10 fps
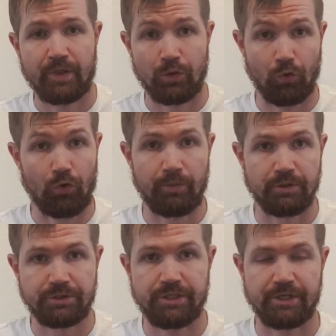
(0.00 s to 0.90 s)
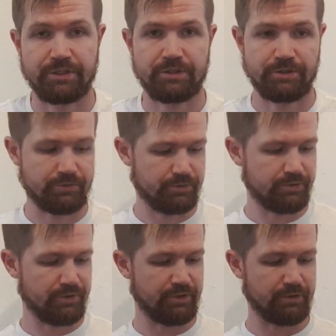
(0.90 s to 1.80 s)
normal size
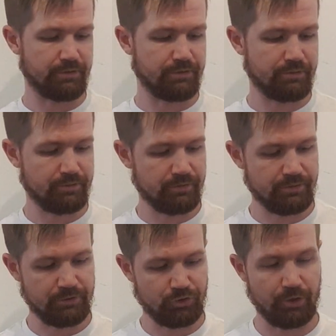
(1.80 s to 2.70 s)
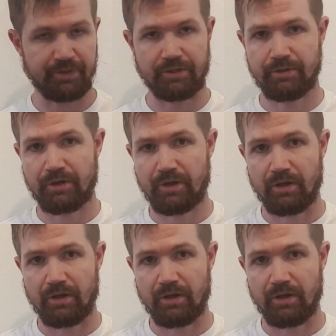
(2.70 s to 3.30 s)
in Germany.